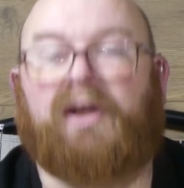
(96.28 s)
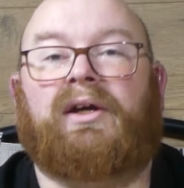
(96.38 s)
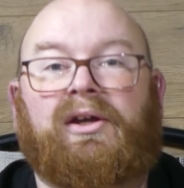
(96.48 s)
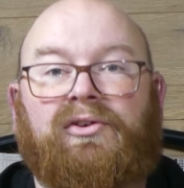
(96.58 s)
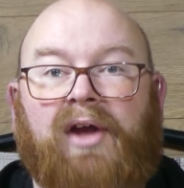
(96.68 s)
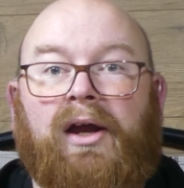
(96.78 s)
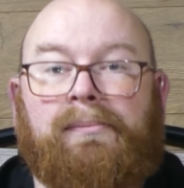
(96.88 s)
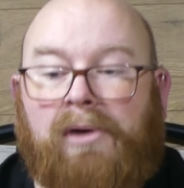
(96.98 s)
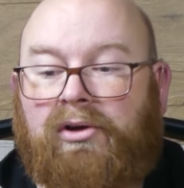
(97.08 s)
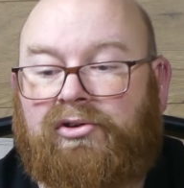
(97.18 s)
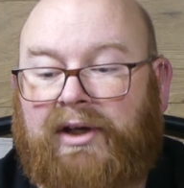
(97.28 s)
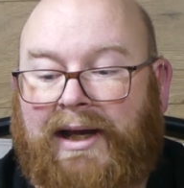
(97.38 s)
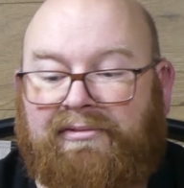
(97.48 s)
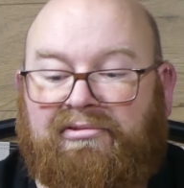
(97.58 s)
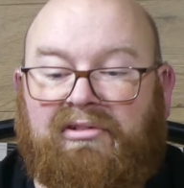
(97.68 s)
Inside the box you
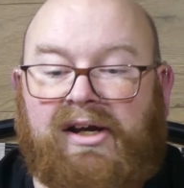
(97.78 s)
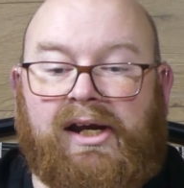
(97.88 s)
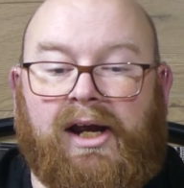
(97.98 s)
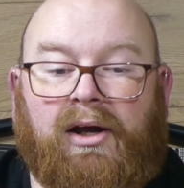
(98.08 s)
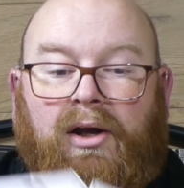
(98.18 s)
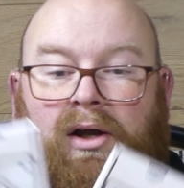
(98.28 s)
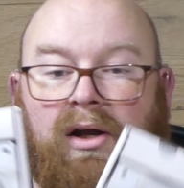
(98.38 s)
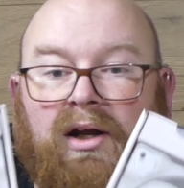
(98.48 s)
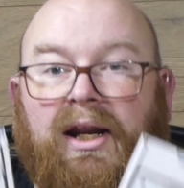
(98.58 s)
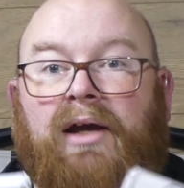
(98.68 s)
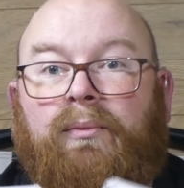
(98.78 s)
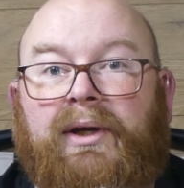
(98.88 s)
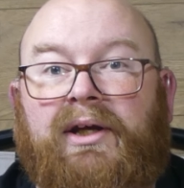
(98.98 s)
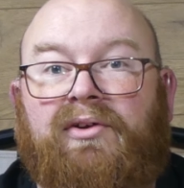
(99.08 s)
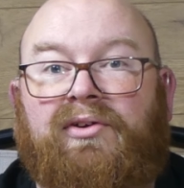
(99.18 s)
get 3
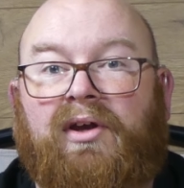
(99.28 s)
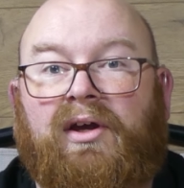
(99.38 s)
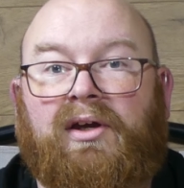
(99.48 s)
Lightwings